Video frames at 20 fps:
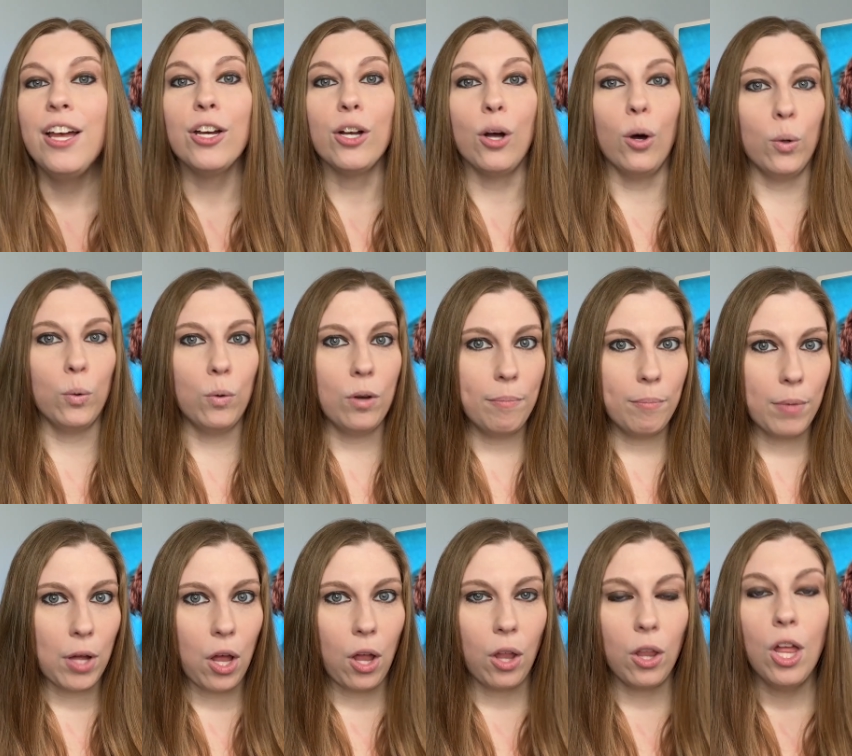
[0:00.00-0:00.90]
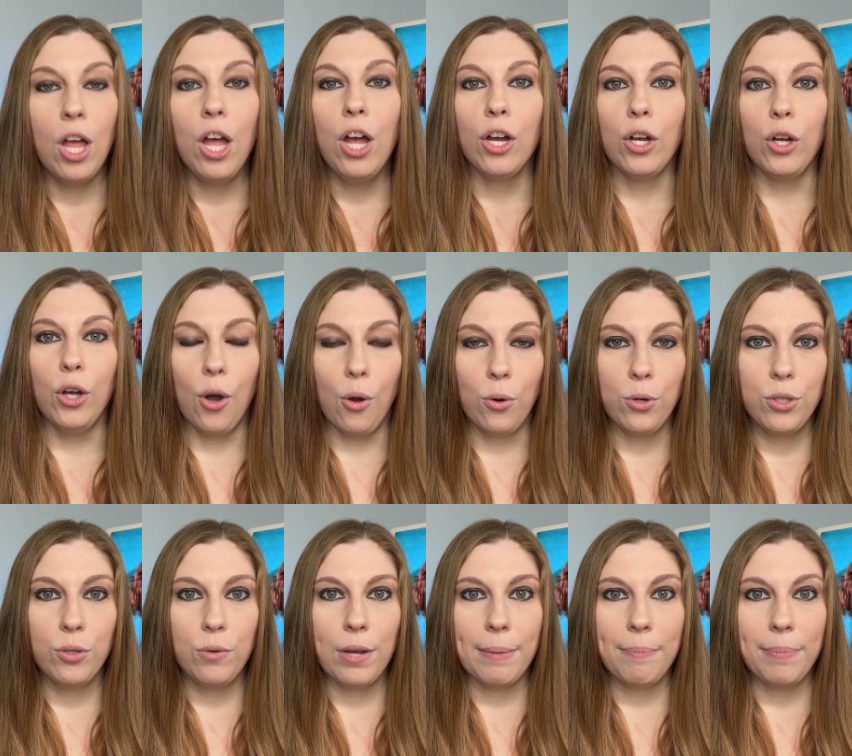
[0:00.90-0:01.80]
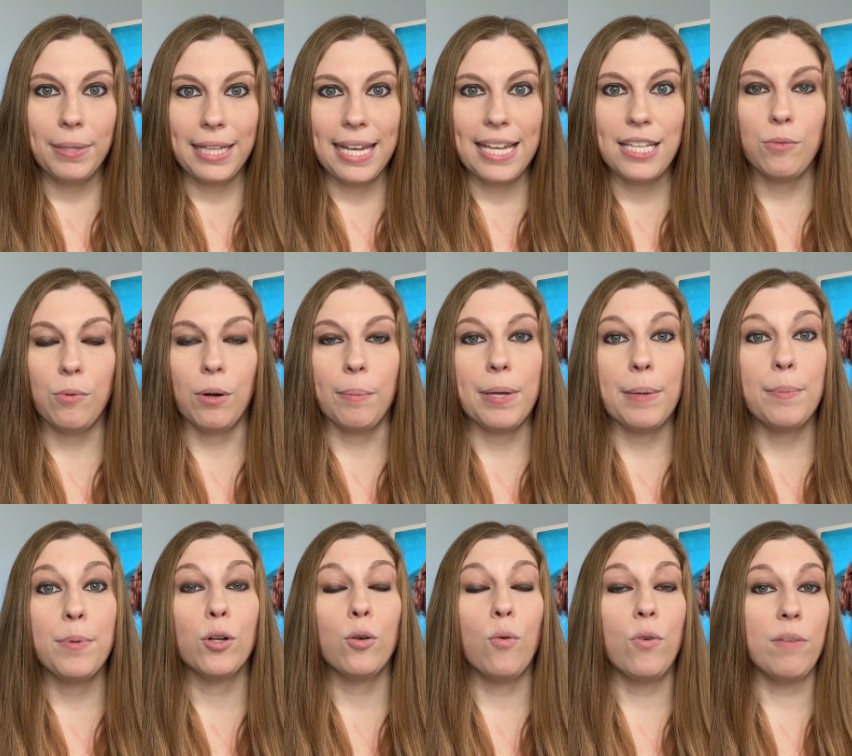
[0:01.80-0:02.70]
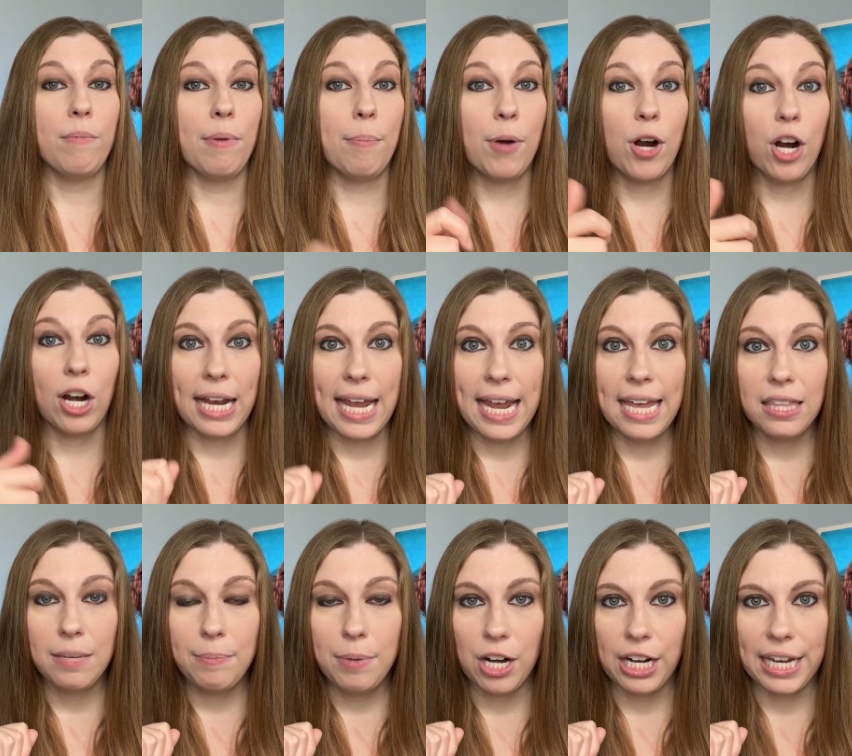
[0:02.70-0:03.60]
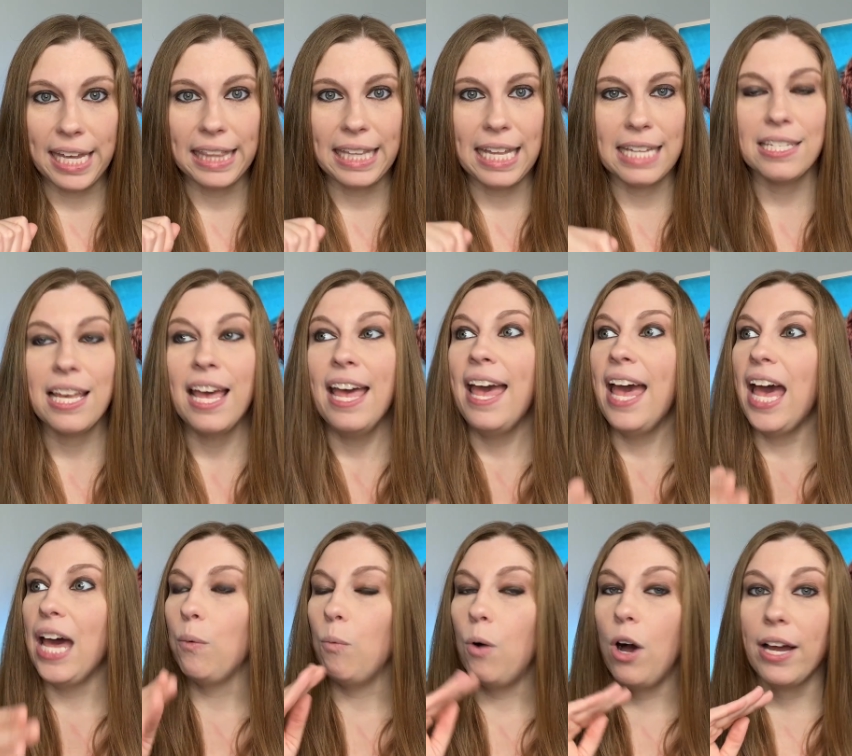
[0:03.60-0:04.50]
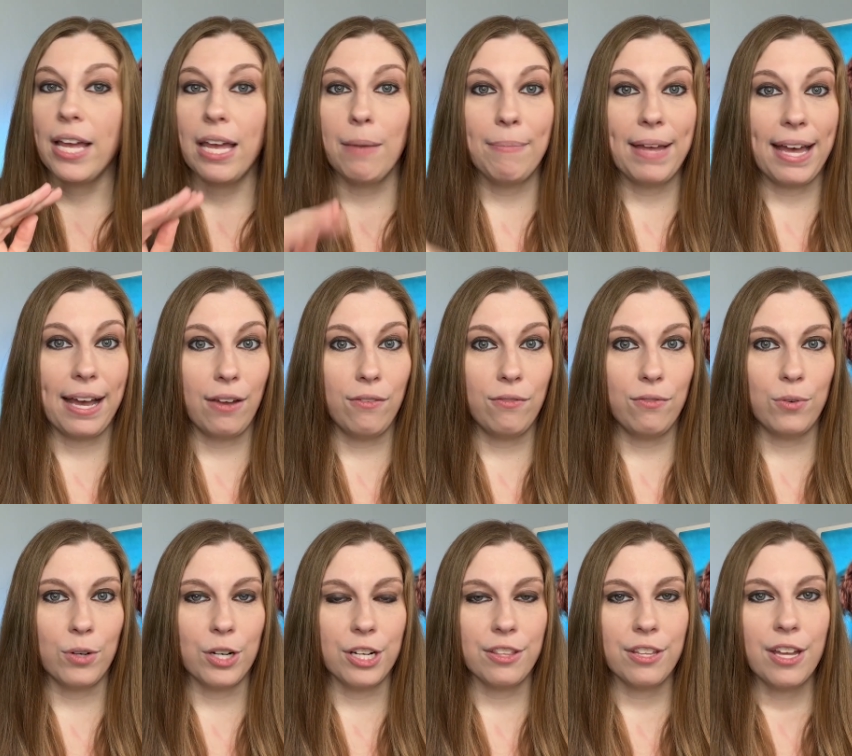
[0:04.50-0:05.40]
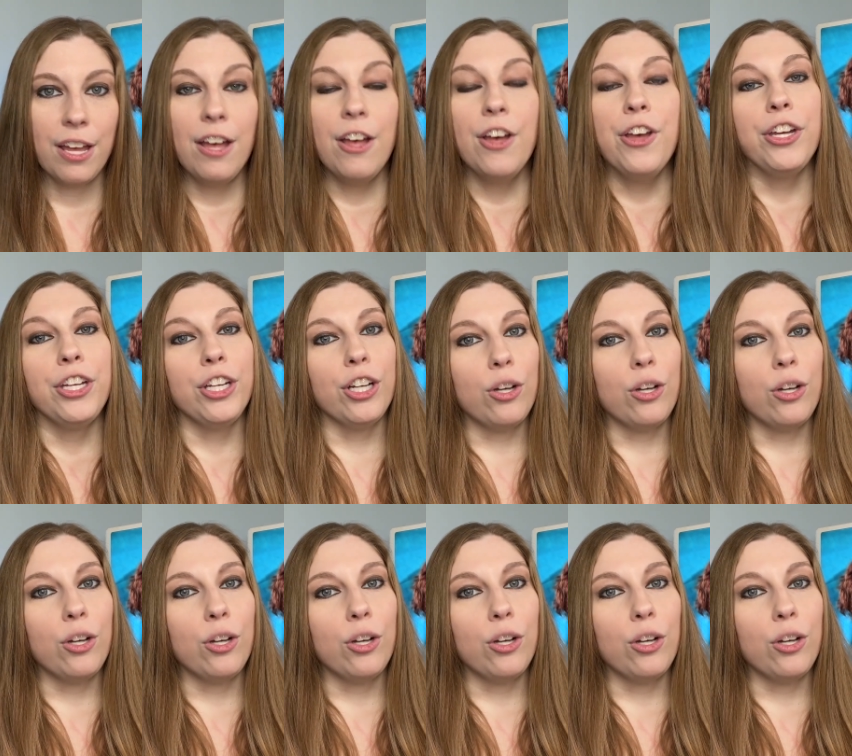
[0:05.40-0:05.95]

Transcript: go to a mall, go to a place where people are going to be parking in the parking lots and walking back and forth. You're